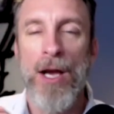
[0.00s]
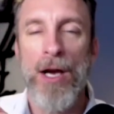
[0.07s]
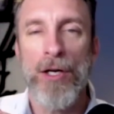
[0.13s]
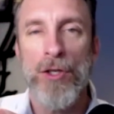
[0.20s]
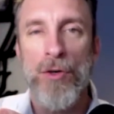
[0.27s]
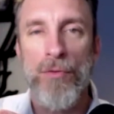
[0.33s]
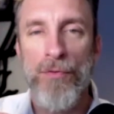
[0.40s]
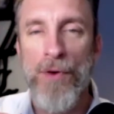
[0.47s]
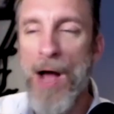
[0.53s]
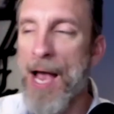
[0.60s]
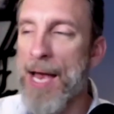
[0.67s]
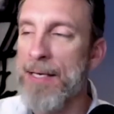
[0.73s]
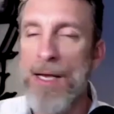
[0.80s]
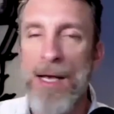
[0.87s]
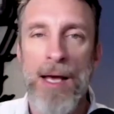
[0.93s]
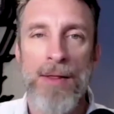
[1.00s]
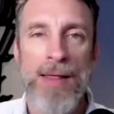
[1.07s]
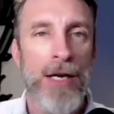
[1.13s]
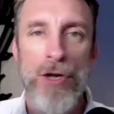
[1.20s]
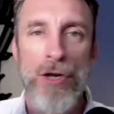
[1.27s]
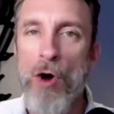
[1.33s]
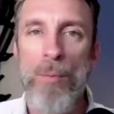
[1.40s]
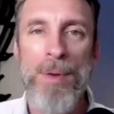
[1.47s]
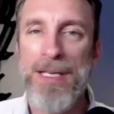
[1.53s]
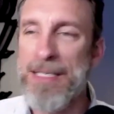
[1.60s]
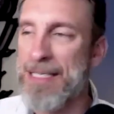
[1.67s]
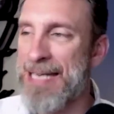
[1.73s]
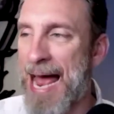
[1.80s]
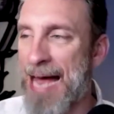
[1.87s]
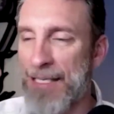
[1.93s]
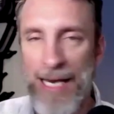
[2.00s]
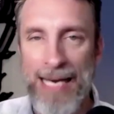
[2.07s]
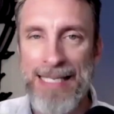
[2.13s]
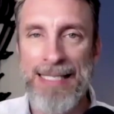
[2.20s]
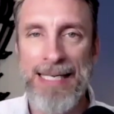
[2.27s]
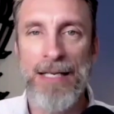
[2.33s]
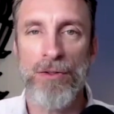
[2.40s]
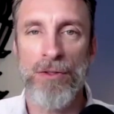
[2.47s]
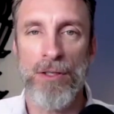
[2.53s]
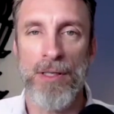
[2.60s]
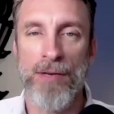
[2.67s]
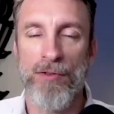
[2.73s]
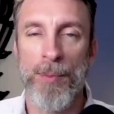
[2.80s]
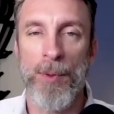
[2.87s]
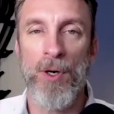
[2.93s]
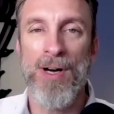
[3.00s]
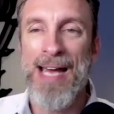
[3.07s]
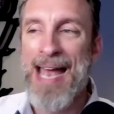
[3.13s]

you'll find that no business has a single deliverable,